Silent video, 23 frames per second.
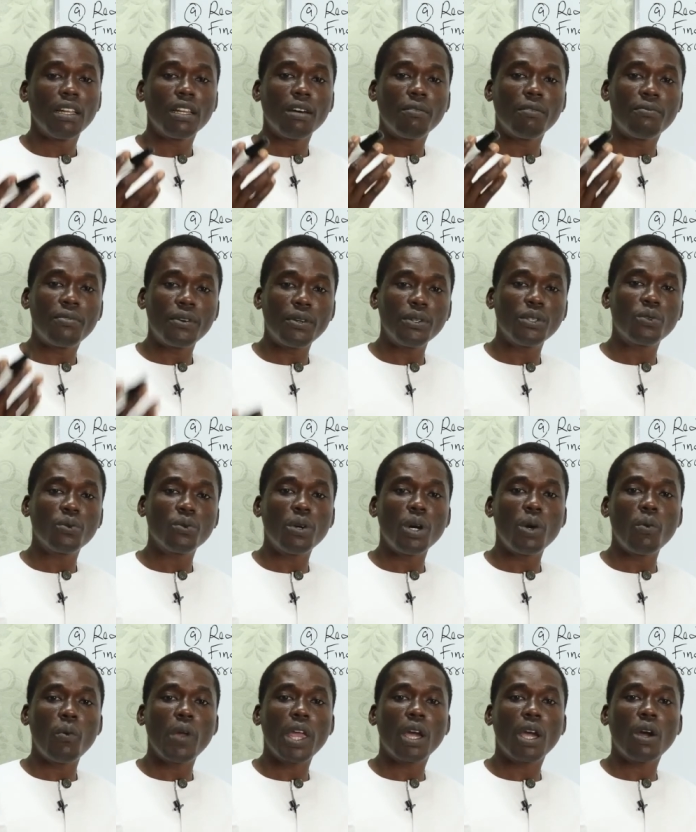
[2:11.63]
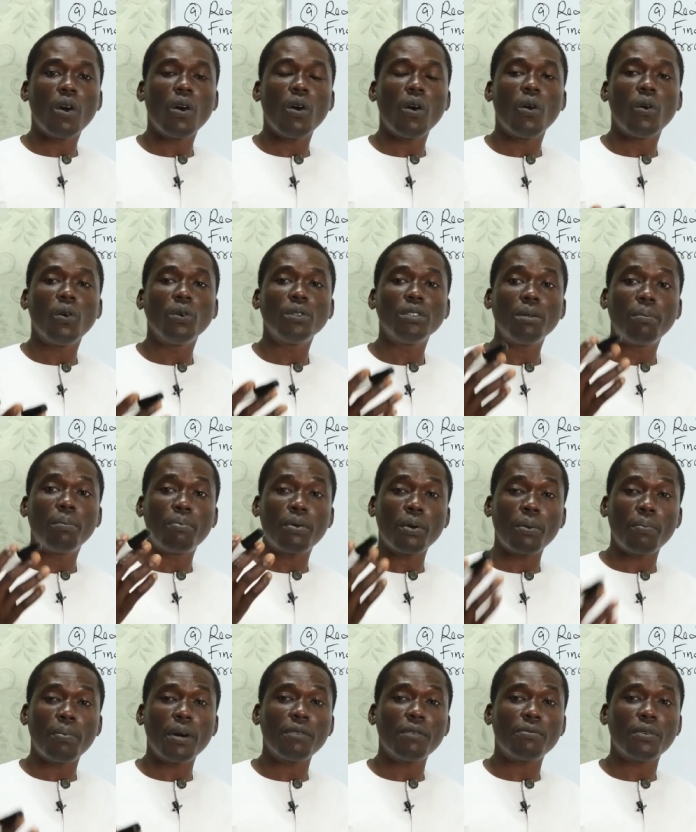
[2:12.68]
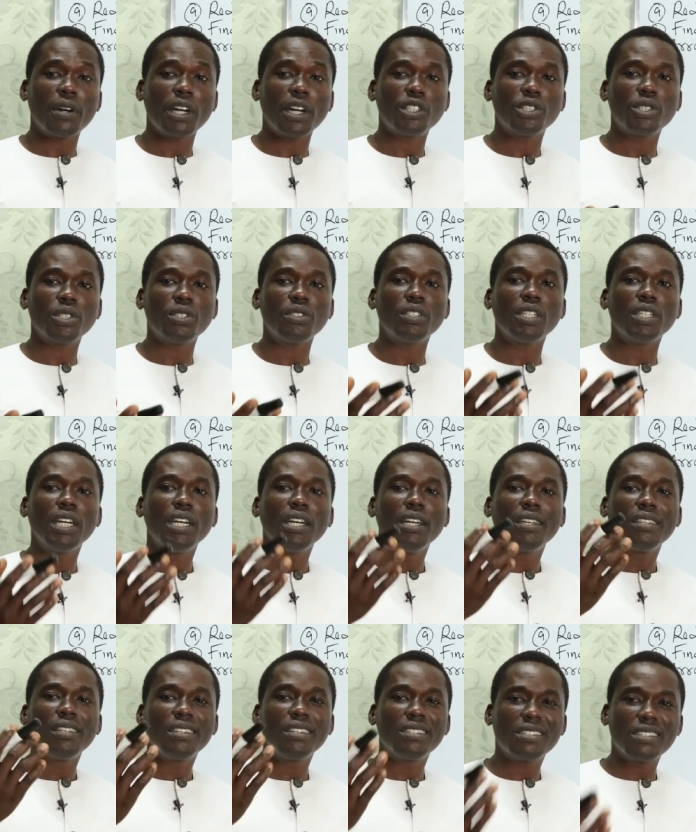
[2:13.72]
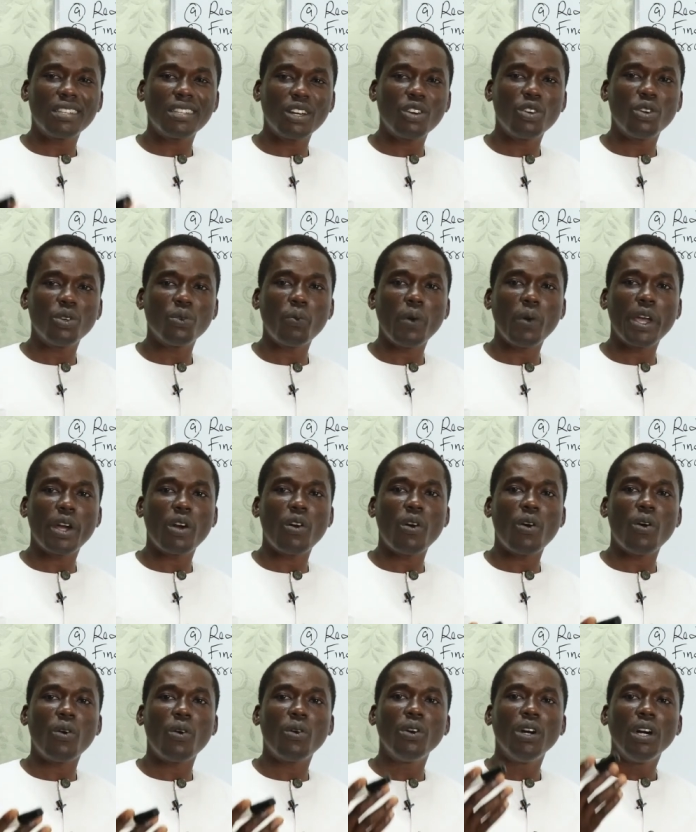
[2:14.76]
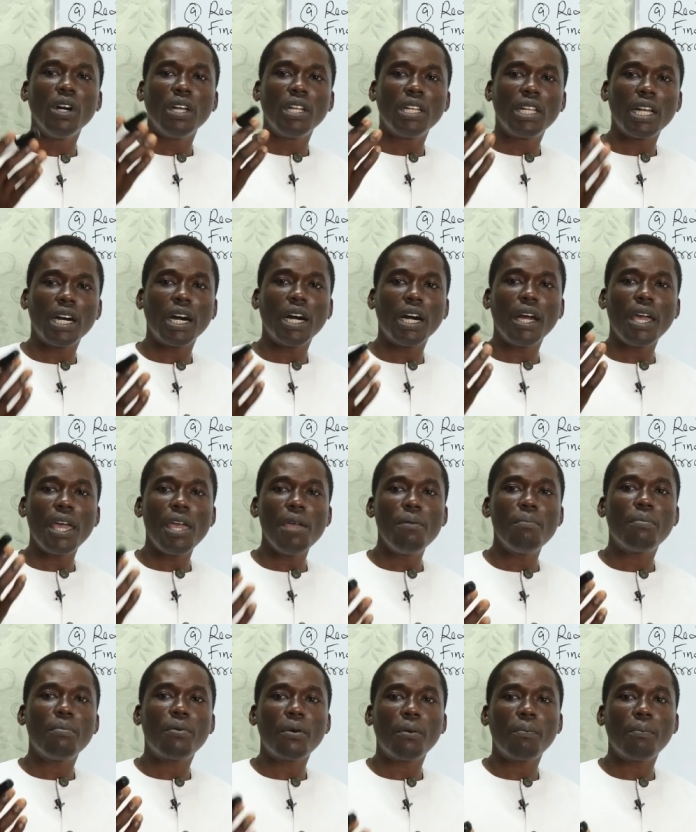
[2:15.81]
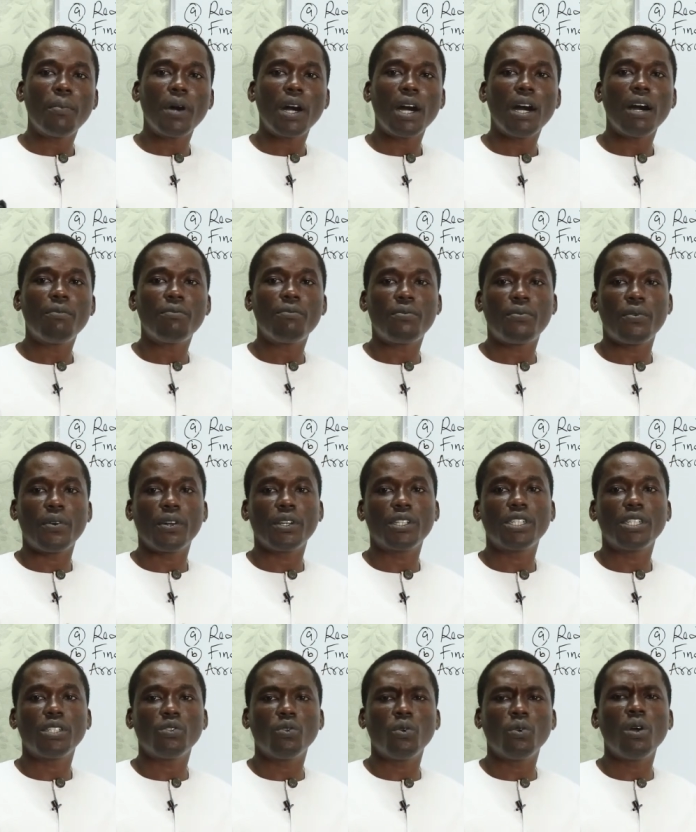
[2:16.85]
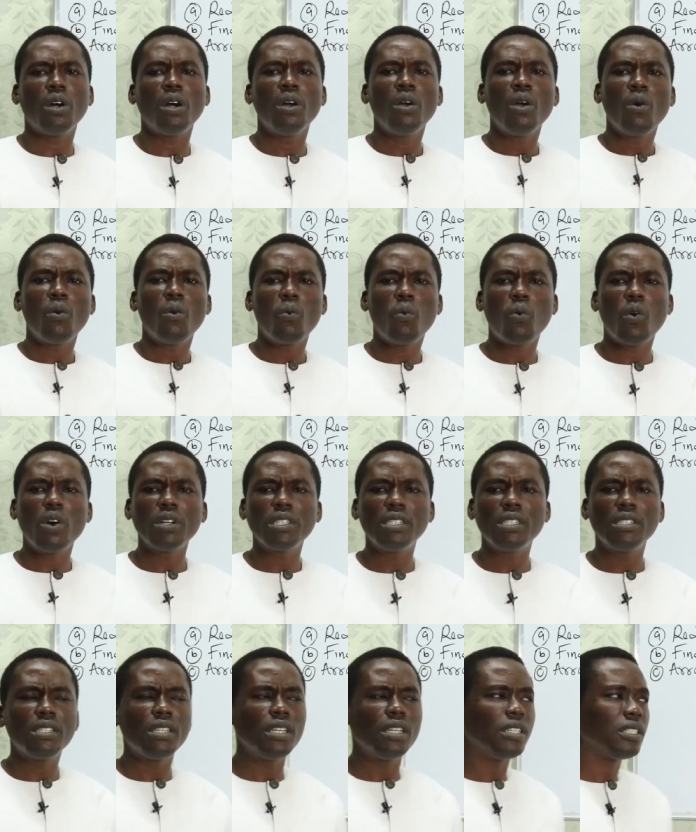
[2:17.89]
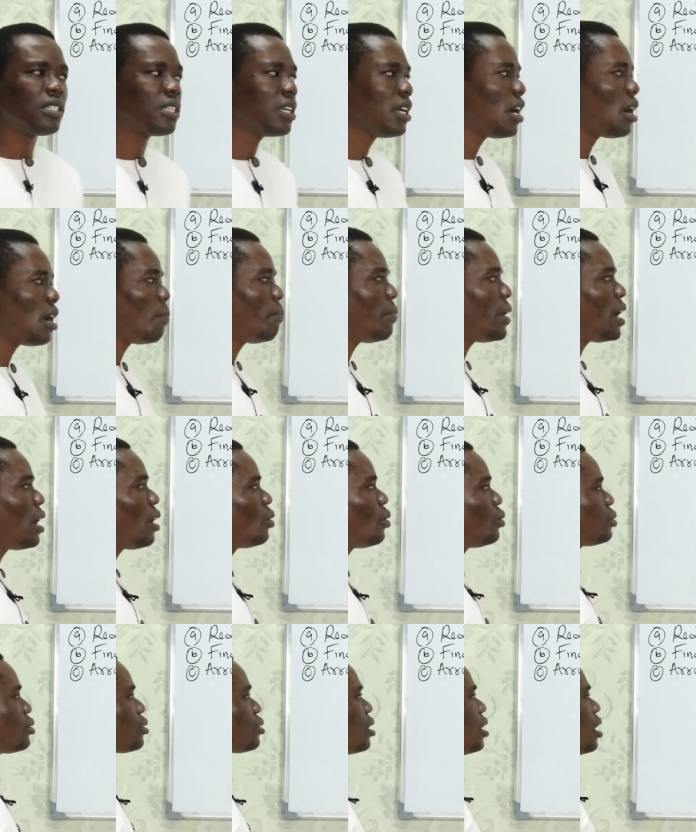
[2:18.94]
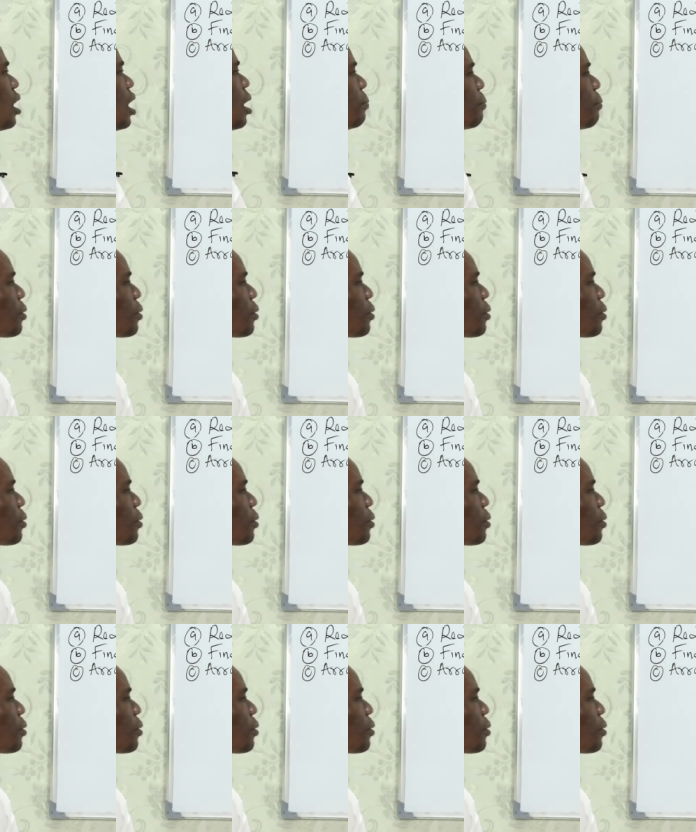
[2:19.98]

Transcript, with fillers: The first one we call the proper fraction. The second we call the improper fraction. Now, what is it about a